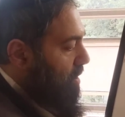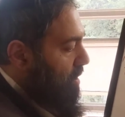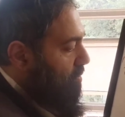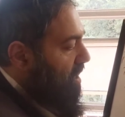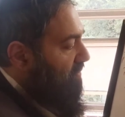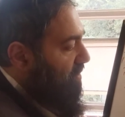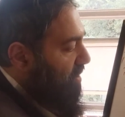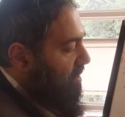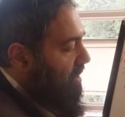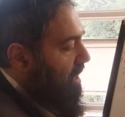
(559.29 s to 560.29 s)
Then we have
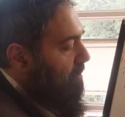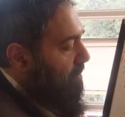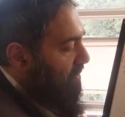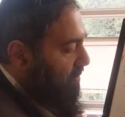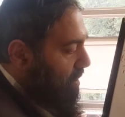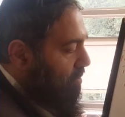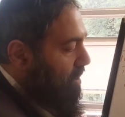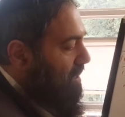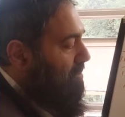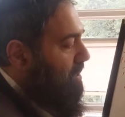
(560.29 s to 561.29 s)
another name of
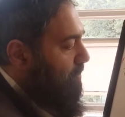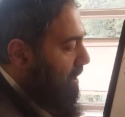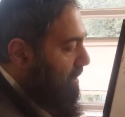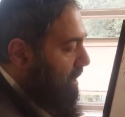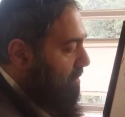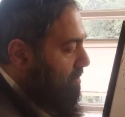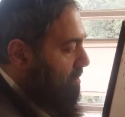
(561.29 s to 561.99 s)
Elokim spelled out.